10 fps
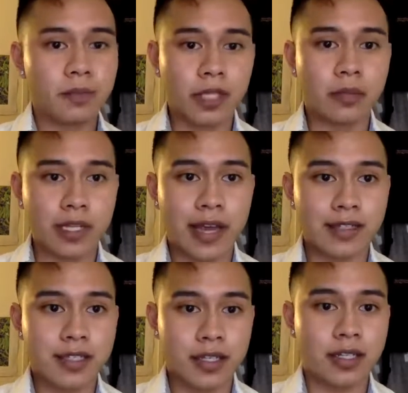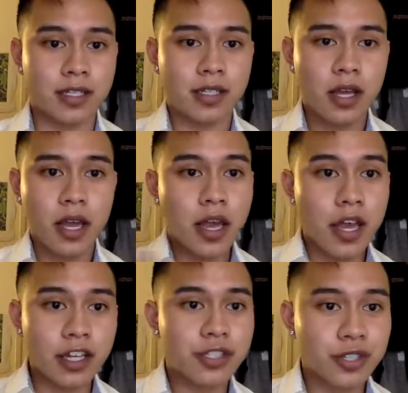Philippine X Studies
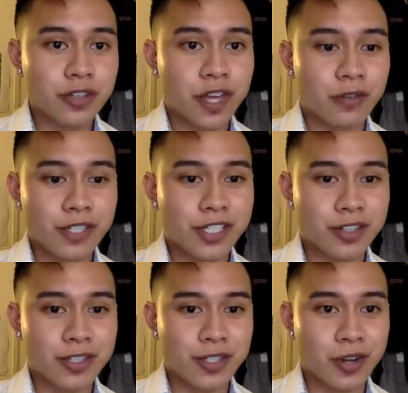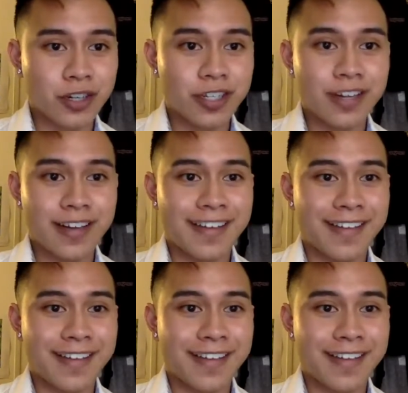initiative that Rochelle started.